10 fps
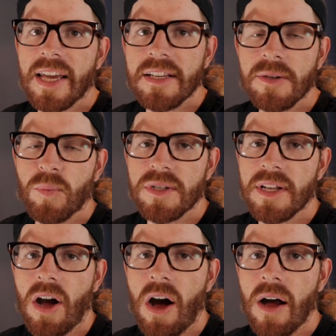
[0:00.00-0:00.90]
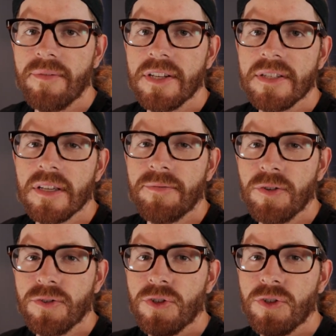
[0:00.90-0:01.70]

in case it wasn't obvious, if you